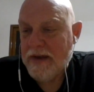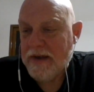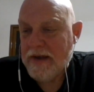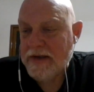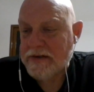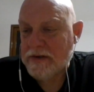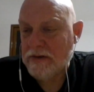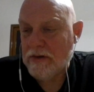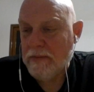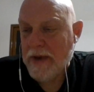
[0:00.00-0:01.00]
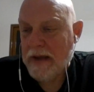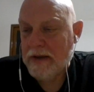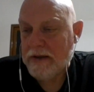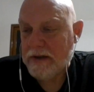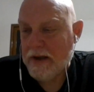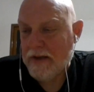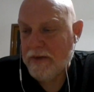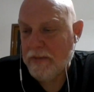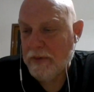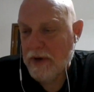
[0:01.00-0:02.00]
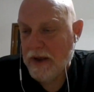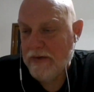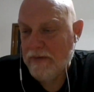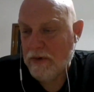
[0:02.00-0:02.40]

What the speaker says: Kingston or Ballantyne the brave,